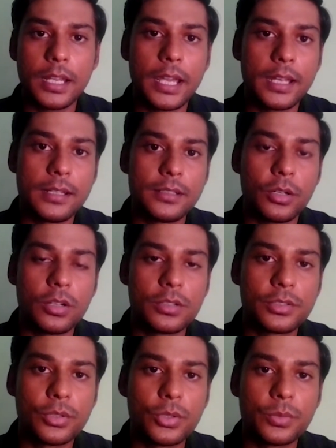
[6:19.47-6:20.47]
and
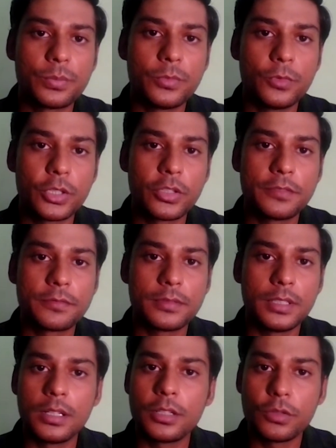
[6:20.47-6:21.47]
also what you've
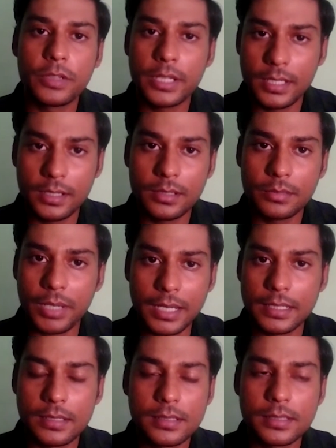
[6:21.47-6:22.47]
learned over here,
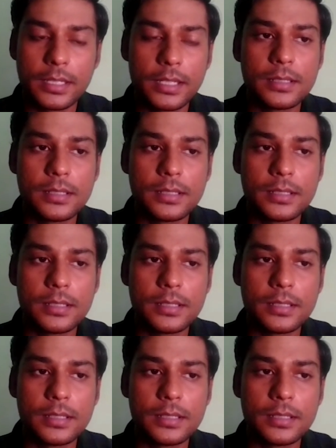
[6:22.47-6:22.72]
practical